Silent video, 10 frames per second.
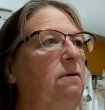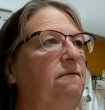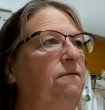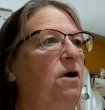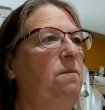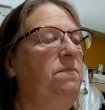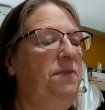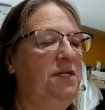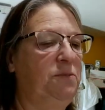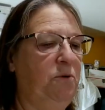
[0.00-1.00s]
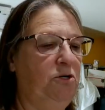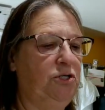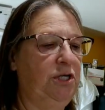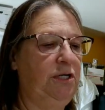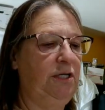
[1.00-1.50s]
from this
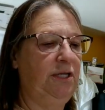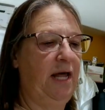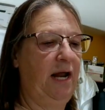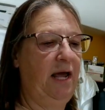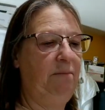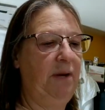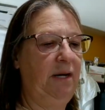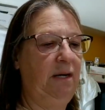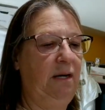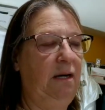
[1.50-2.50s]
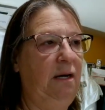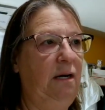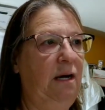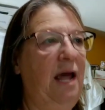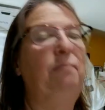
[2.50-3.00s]
person that
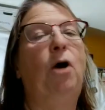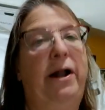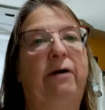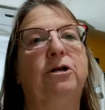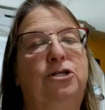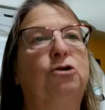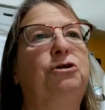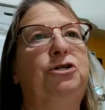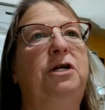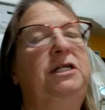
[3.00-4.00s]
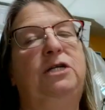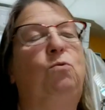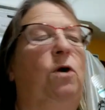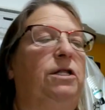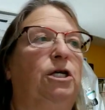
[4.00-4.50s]
had bought out a storage unit,
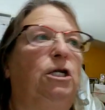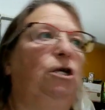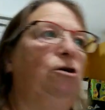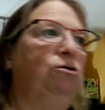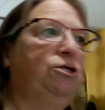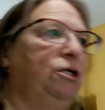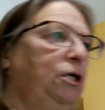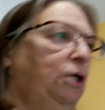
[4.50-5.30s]
didn't want to close.